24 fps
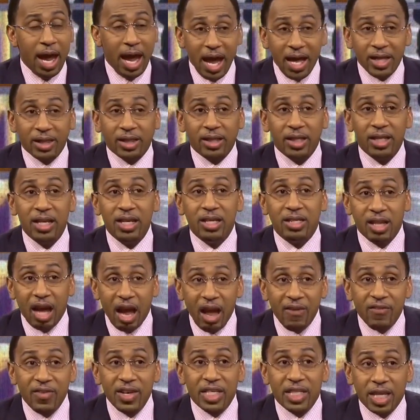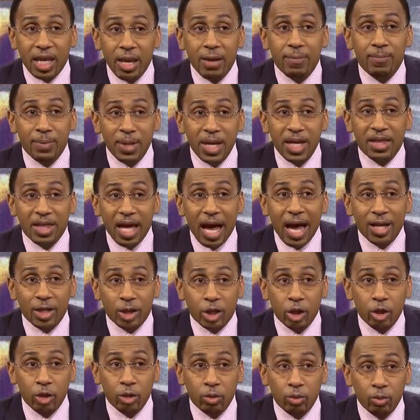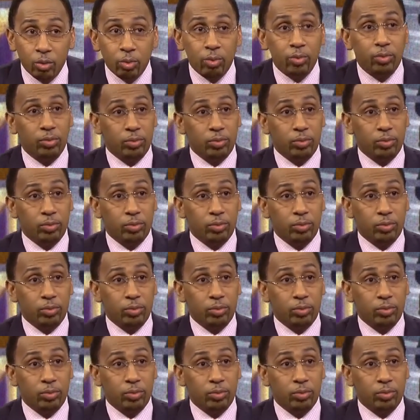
Anthony Davis can be that dude.